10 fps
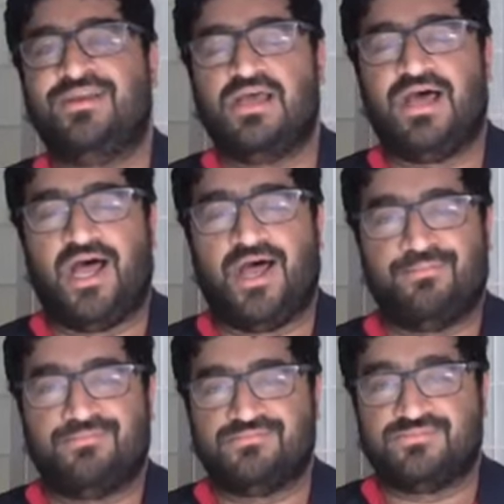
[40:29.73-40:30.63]
um,
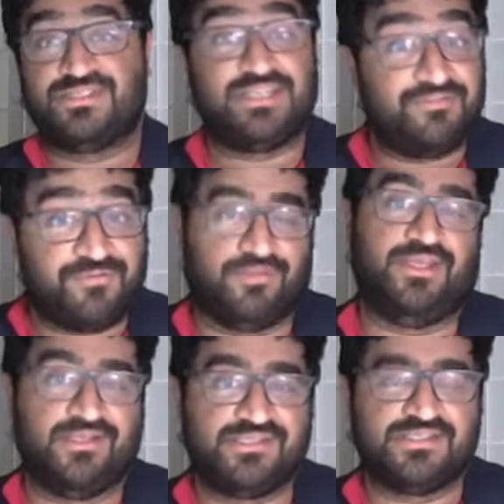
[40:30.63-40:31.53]

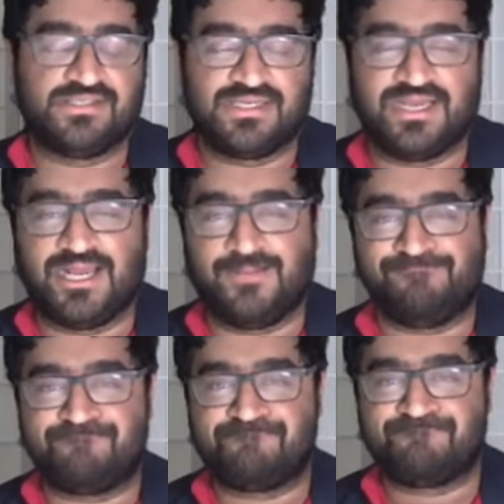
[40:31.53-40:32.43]
sinfulness, uh,
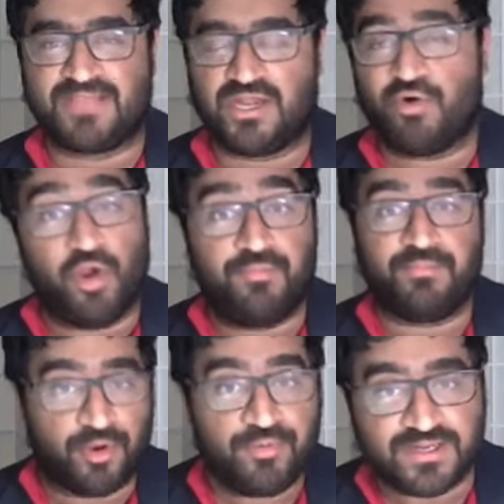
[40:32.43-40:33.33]
our own
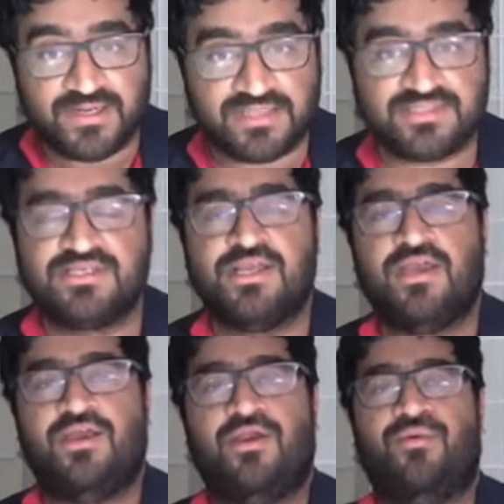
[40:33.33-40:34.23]
brokenness,
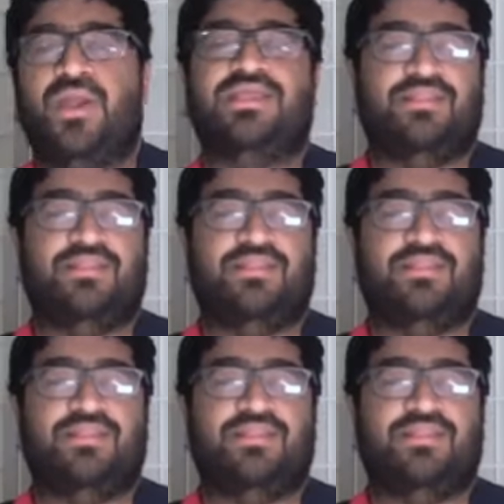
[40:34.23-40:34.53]
right?